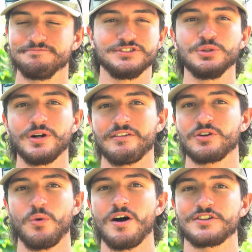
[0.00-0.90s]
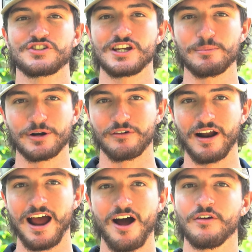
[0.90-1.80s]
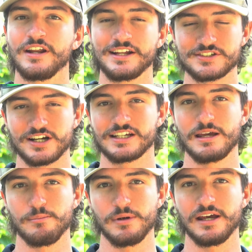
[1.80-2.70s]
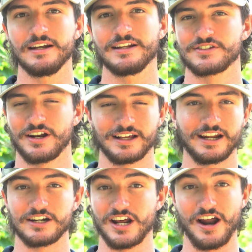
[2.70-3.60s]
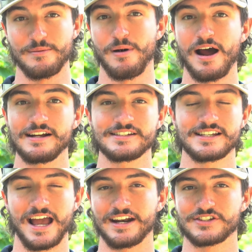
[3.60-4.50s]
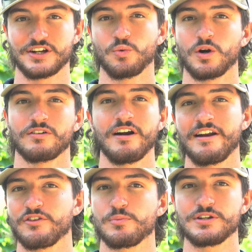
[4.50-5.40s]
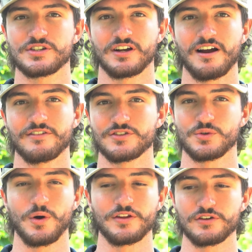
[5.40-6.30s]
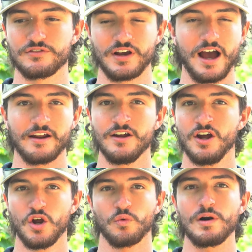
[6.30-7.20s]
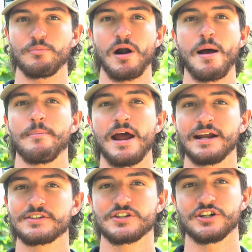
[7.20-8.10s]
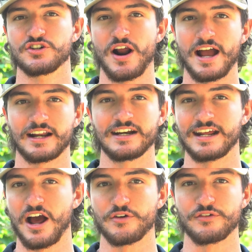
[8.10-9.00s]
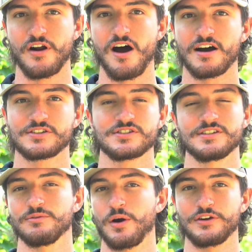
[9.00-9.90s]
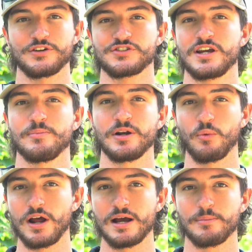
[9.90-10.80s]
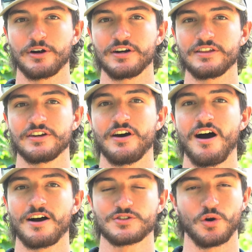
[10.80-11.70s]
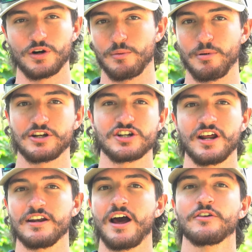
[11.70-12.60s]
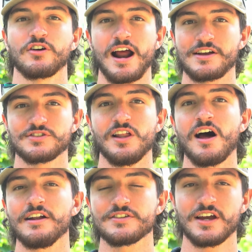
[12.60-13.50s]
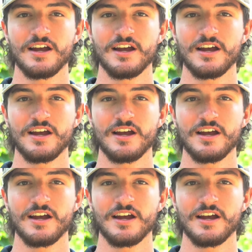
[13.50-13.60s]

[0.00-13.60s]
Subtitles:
do whatever you want, skip it around. It's going to get bit, it's going to get a ton of bites, and it's going to work around every piece of cover. So whether you've got riprap banks and you're dragging it counting rocks, whether you're skipping it way up underneath the docks or you're pitching it down grass lines,